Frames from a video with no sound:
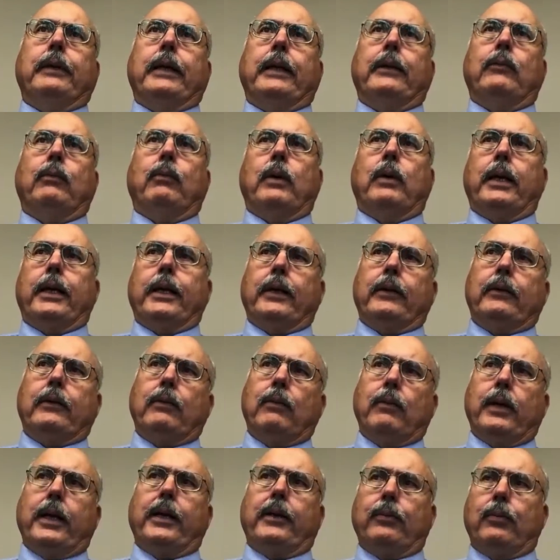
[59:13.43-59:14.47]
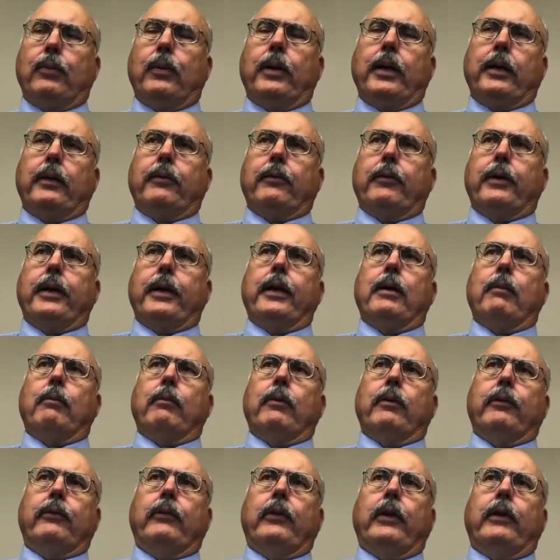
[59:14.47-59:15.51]
that's why the twenty twenty-three
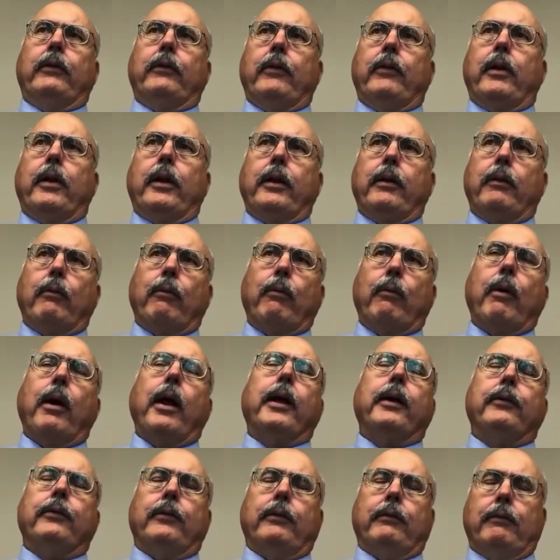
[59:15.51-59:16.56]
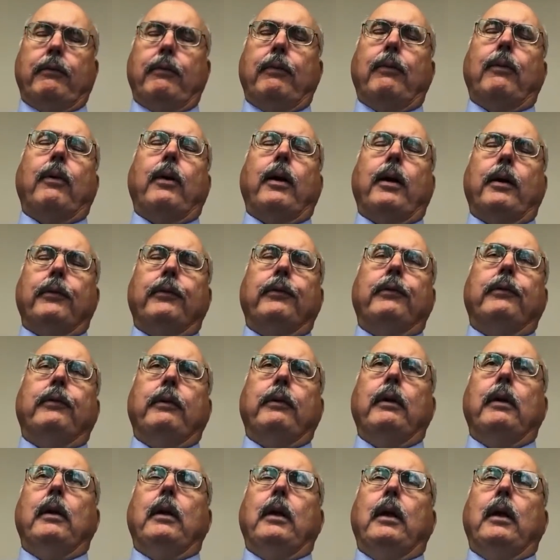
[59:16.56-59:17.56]
number sits on the horizon for us.